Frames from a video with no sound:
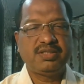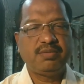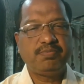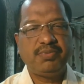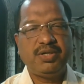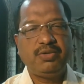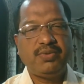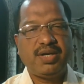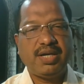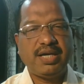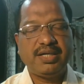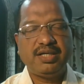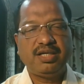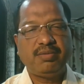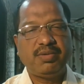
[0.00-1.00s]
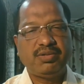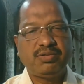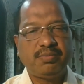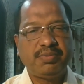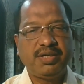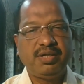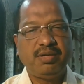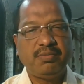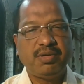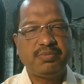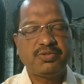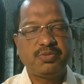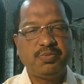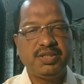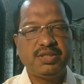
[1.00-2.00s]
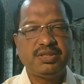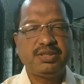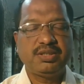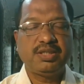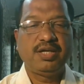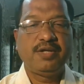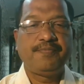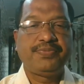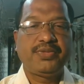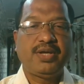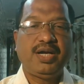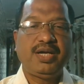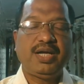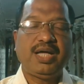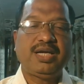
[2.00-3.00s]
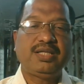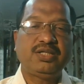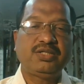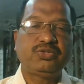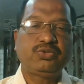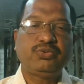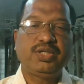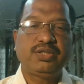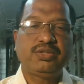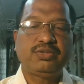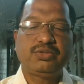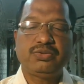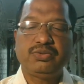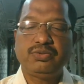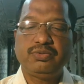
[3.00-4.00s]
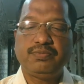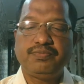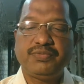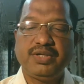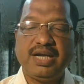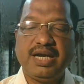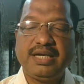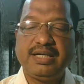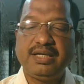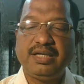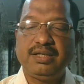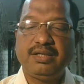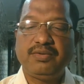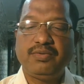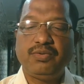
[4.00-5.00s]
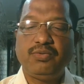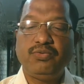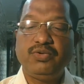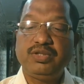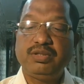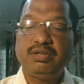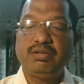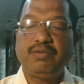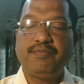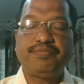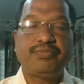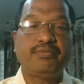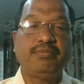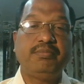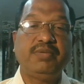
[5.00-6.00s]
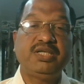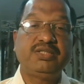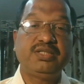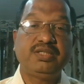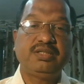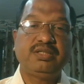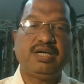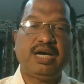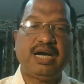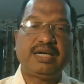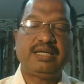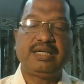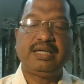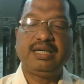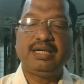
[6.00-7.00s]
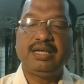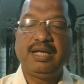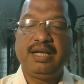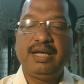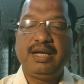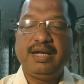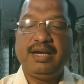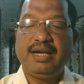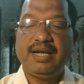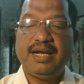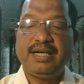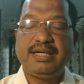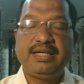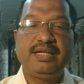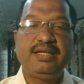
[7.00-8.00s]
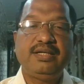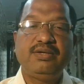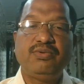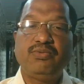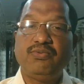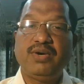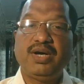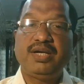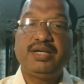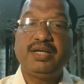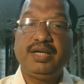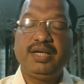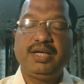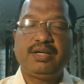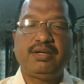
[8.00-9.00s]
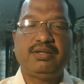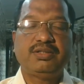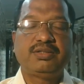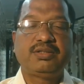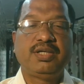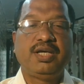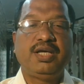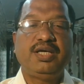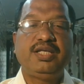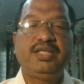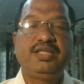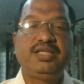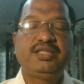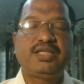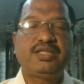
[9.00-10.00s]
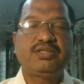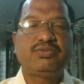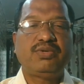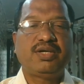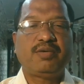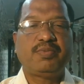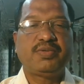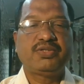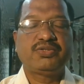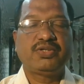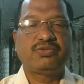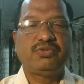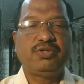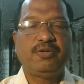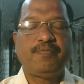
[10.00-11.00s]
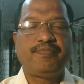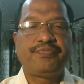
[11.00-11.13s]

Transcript: Simple, you are writing about the freedom of speech, and another student also writing with the mentioning the article 19(1)(a) clause. In this case, what happens actually?